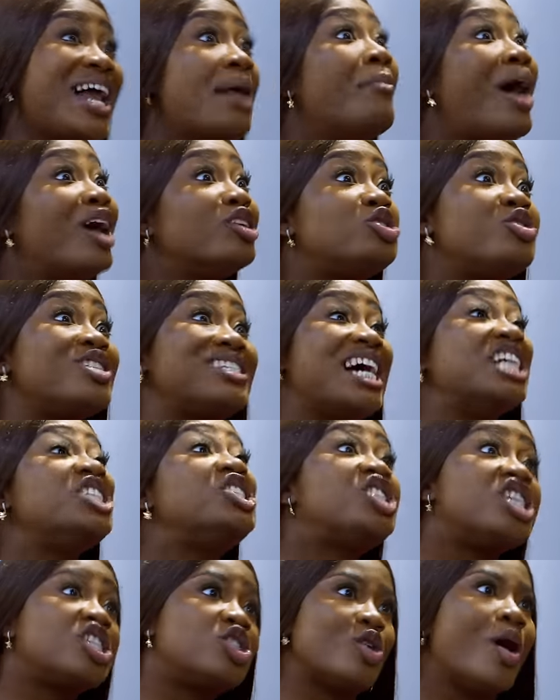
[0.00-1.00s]
that maltreats and
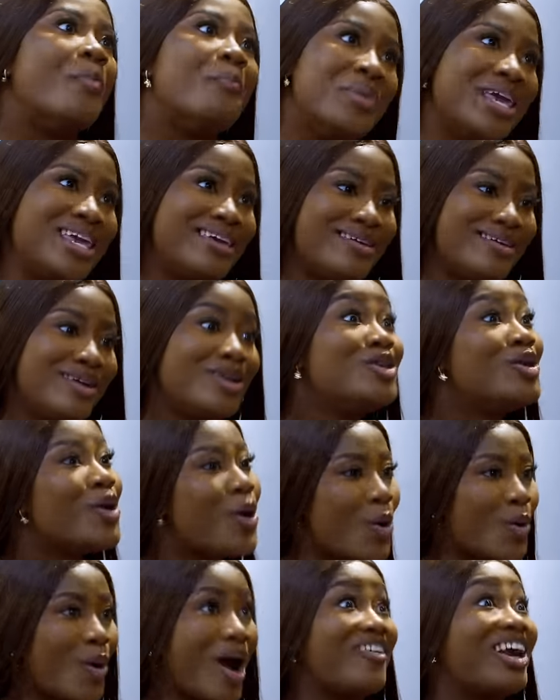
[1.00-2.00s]
cheats on me.
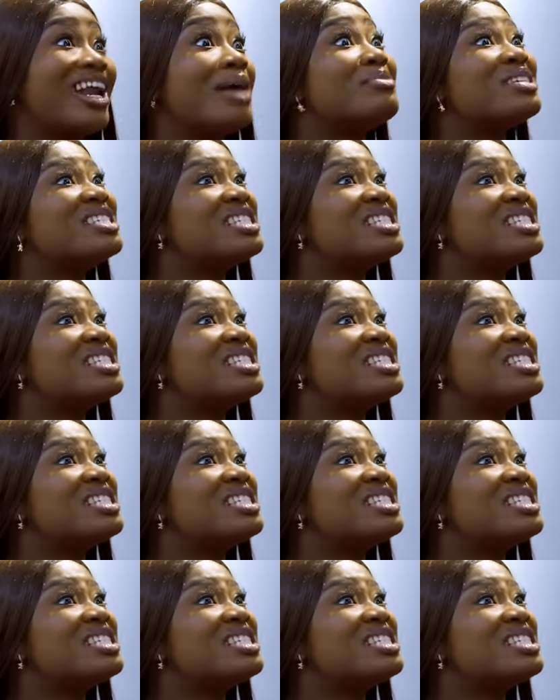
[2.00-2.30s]
No, I'd rather be